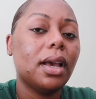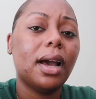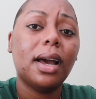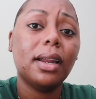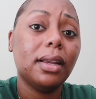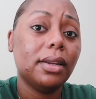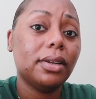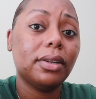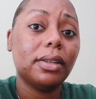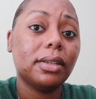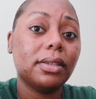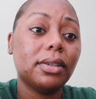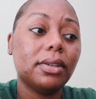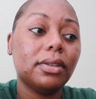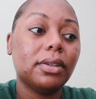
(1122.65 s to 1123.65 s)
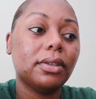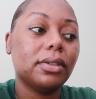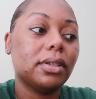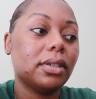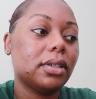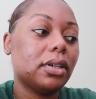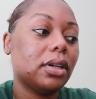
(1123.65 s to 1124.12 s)
I didn't know they sold
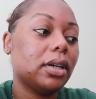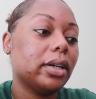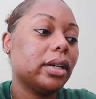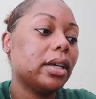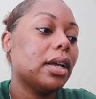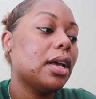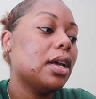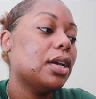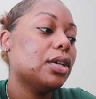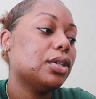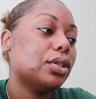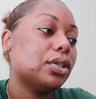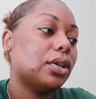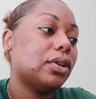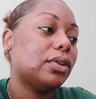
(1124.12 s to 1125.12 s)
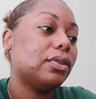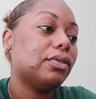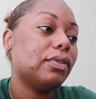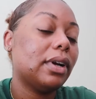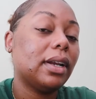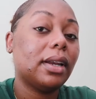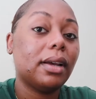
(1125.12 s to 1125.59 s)
those in Target. So
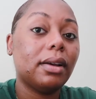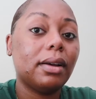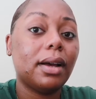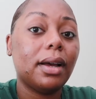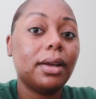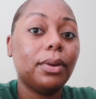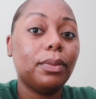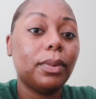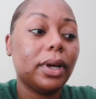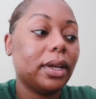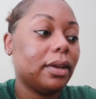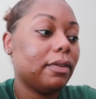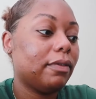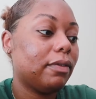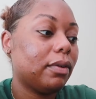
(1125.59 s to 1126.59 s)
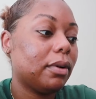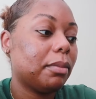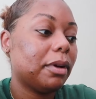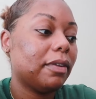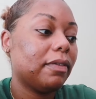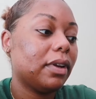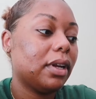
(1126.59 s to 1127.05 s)
right now I am waiting for
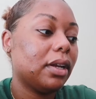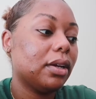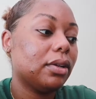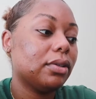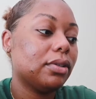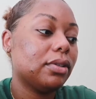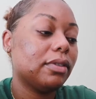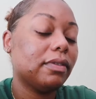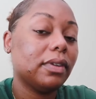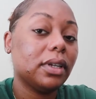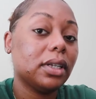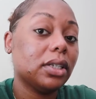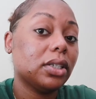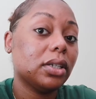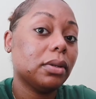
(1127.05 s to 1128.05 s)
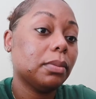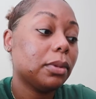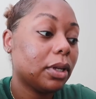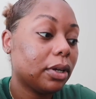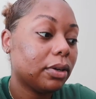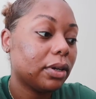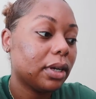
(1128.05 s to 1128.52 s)
my video to finish
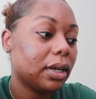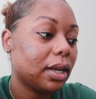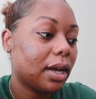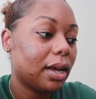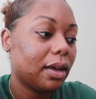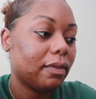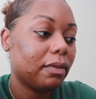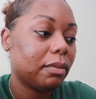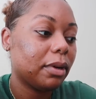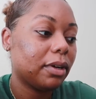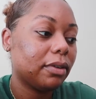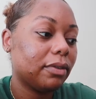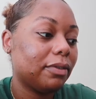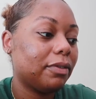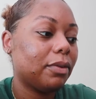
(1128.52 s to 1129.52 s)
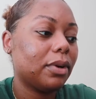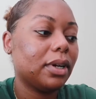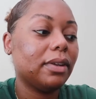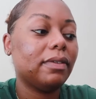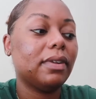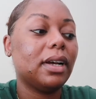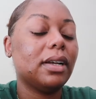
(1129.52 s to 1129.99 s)
uploading. I have about
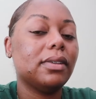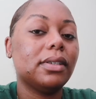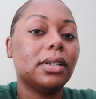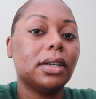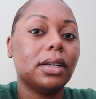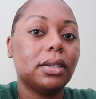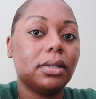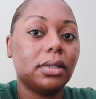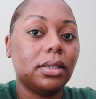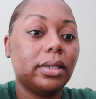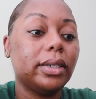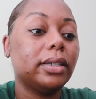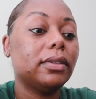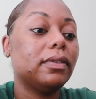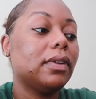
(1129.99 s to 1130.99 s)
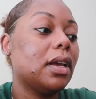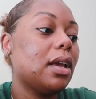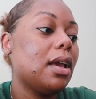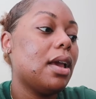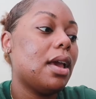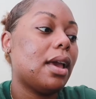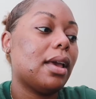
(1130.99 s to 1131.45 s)
45 seconds left
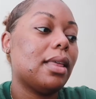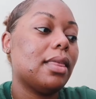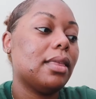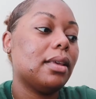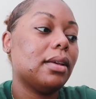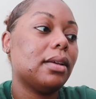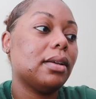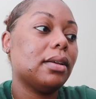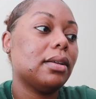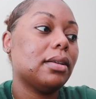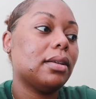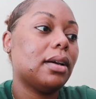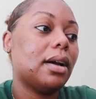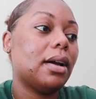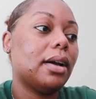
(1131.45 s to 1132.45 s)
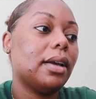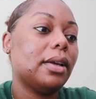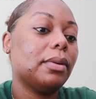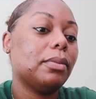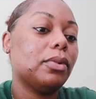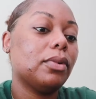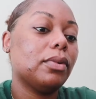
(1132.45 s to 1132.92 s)
and then I
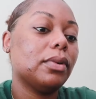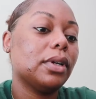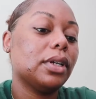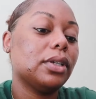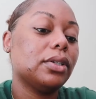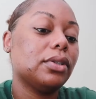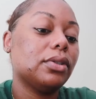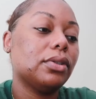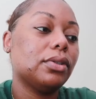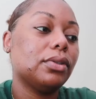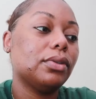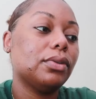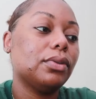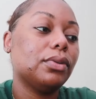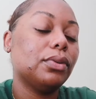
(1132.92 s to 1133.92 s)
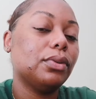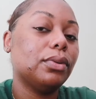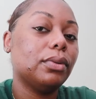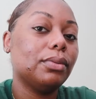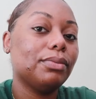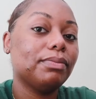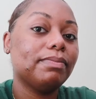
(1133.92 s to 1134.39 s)
am going to,